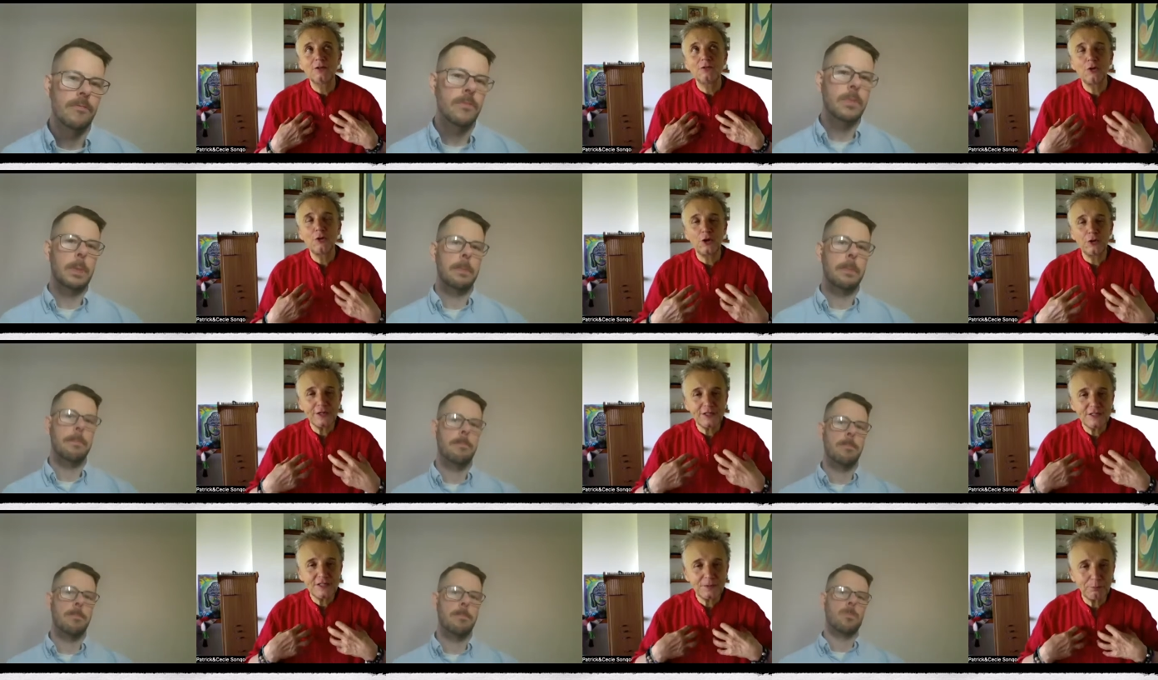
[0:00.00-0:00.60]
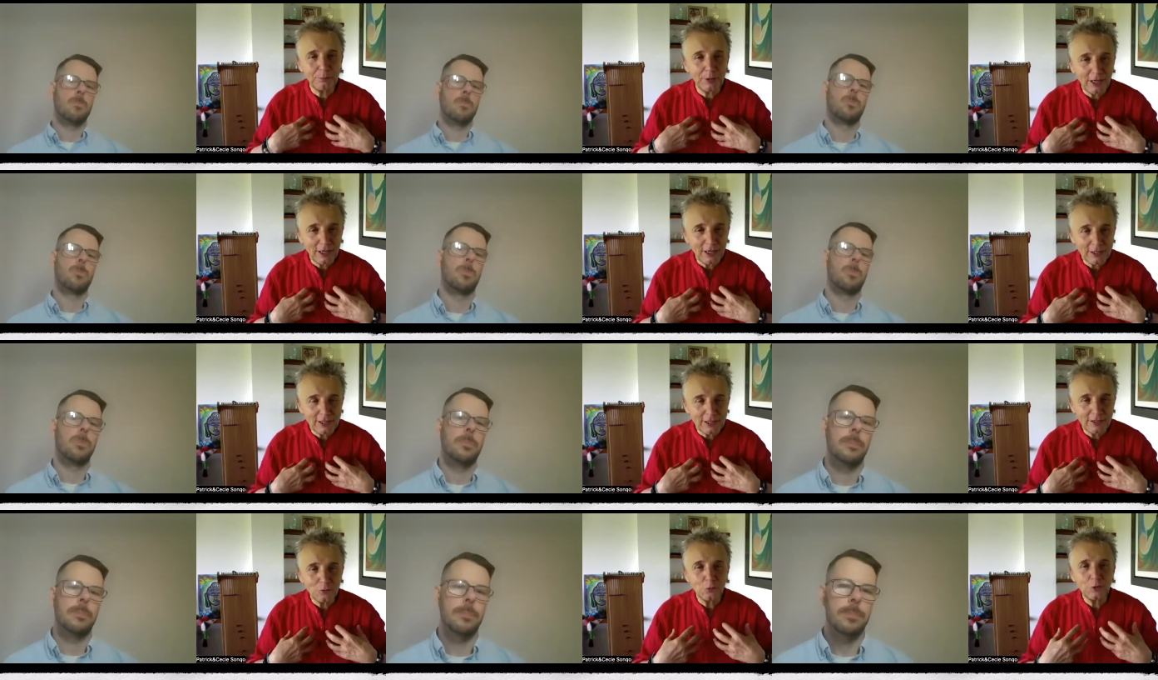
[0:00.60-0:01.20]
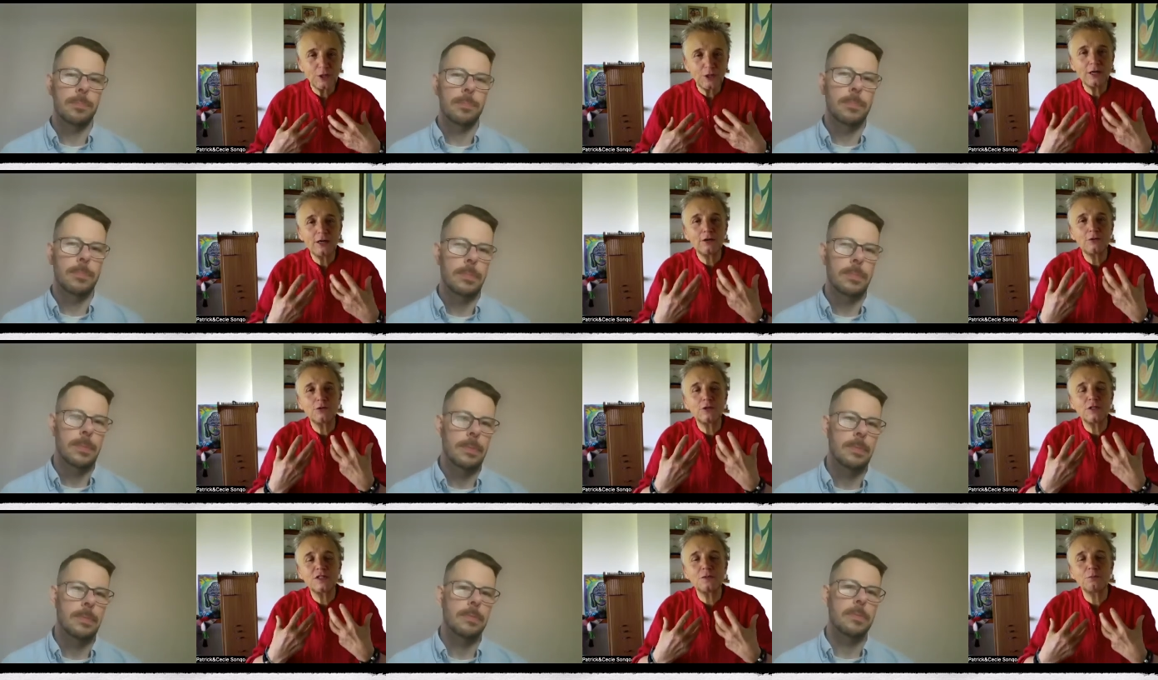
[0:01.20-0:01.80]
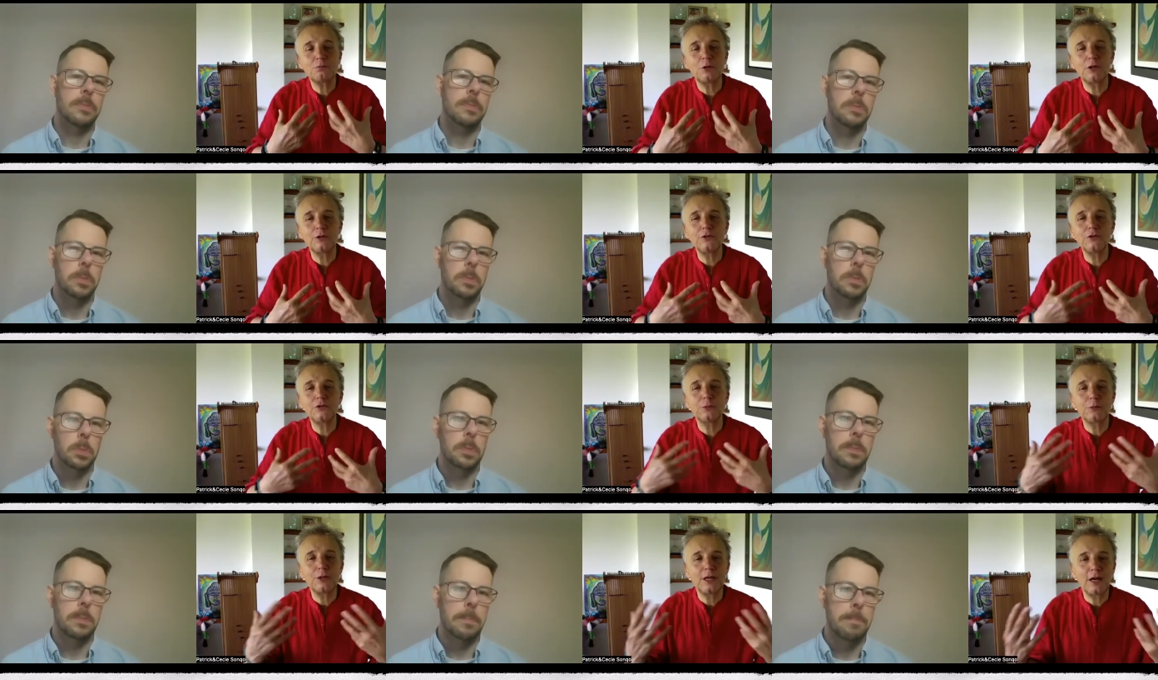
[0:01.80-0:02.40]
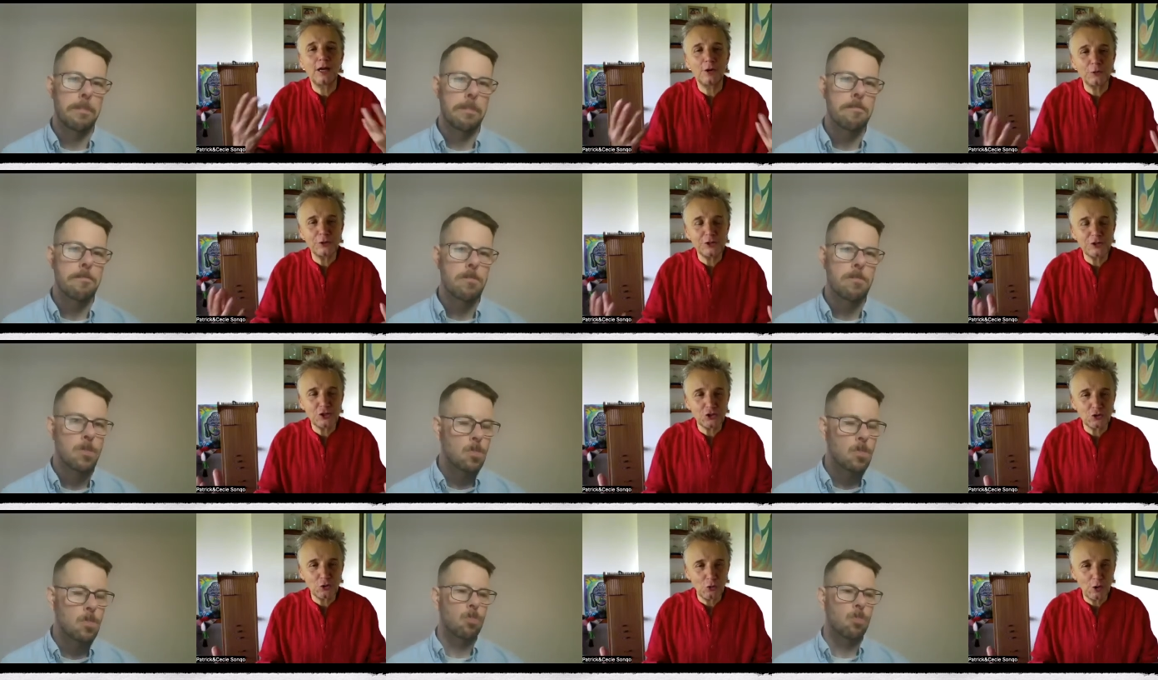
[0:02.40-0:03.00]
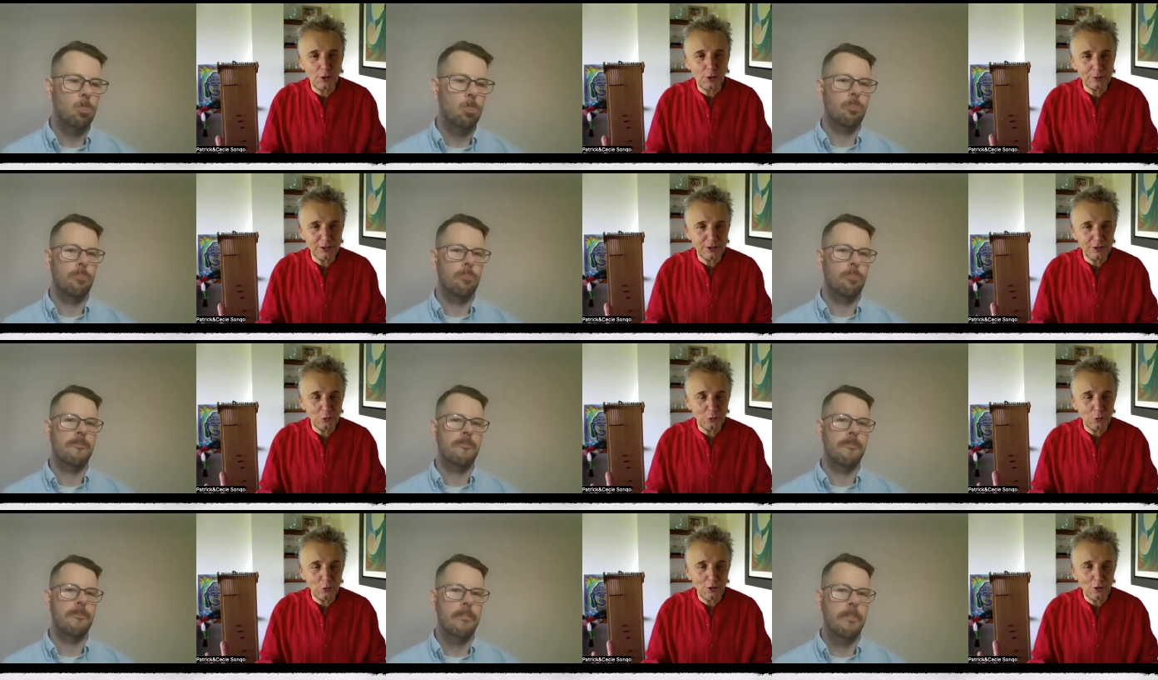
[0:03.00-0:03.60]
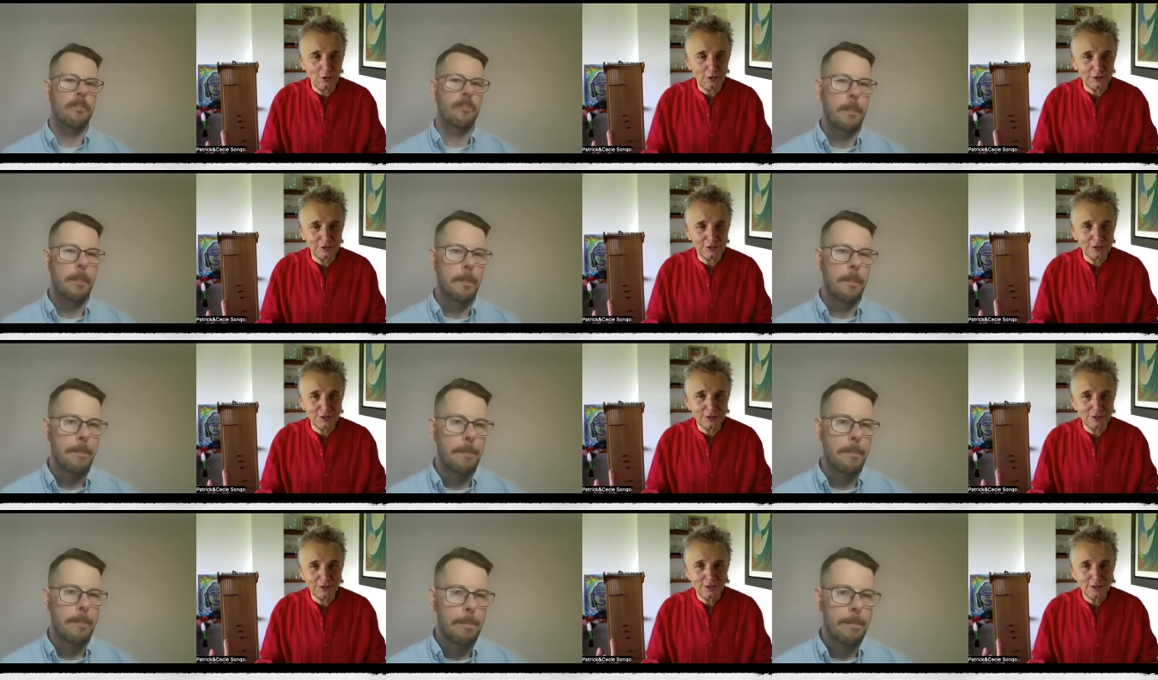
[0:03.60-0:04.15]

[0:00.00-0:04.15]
Speaker 1: for this body. We are responsible how we show up in the world.